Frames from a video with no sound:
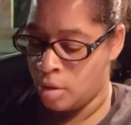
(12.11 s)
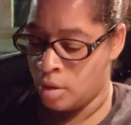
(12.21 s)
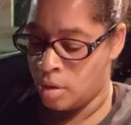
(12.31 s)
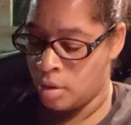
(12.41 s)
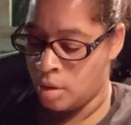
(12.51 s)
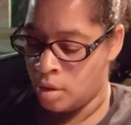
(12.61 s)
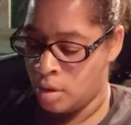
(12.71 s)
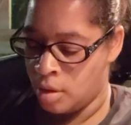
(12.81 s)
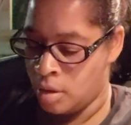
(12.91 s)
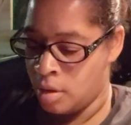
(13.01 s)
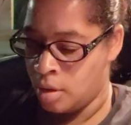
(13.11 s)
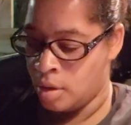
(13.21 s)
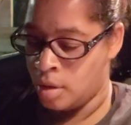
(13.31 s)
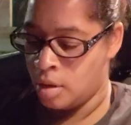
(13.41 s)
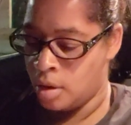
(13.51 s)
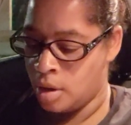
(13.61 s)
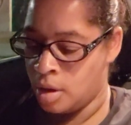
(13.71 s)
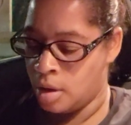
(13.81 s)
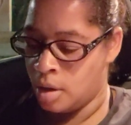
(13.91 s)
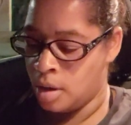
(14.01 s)

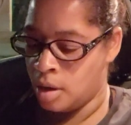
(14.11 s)
Nothing is said.